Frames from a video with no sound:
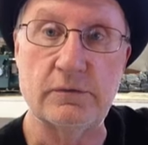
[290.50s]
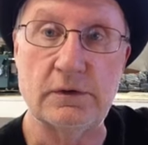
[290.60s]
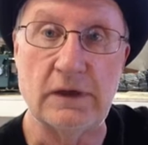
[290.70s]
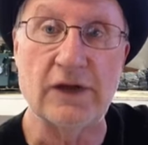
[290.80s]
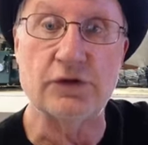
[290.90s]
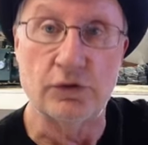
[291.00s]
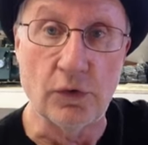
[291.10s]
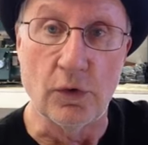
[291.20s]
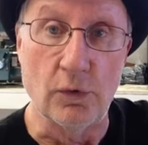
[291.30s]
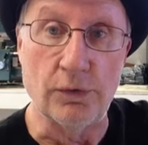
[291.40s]
that's
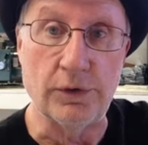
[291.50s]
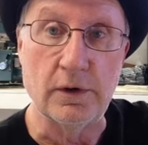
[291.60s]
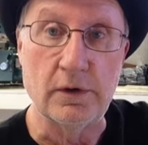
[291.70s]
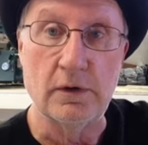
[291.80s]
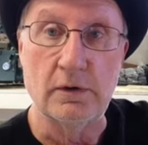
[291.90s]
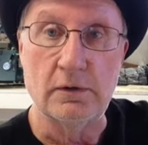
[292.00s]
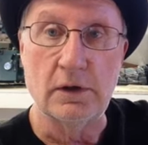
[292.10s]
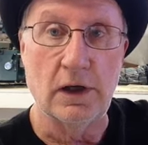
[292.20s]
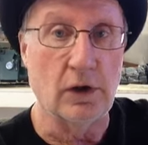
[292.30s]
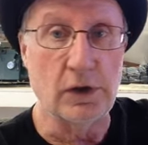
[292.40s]
truth.
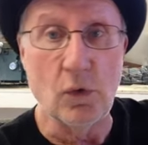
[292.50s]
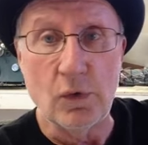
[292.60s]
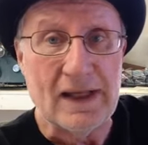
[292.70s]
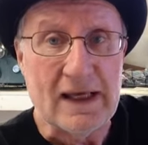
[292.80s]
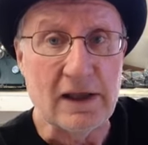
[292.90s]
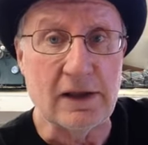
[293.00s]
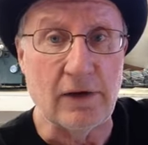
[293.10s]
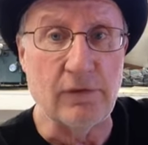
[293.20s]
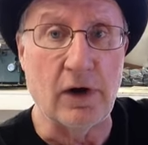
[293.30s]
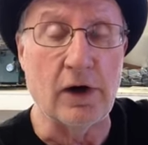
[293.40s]
I know you won't hear
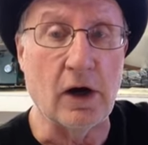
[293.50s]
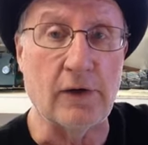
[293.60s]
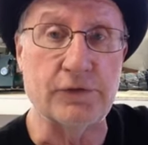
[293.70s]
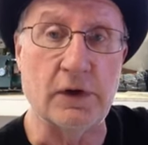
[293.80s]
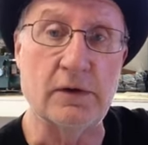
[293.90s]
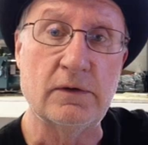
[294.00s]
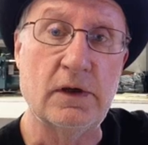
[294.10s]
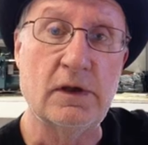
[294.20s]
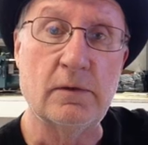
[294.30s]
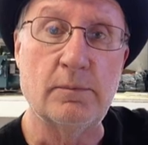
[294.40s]
that very often,
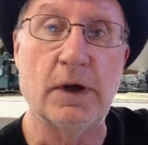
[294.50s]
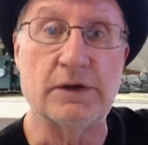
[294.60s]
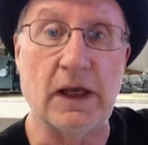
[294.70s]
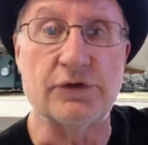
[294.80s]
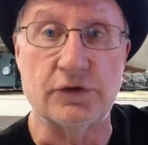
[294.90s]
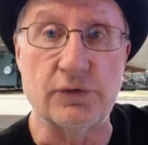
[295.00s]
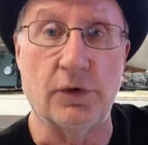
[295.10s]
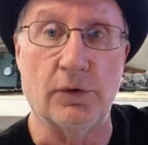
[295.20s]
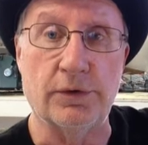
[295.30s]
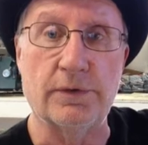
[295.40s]
but that's
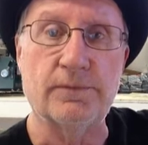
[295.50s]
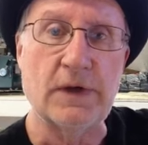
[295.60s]
truth.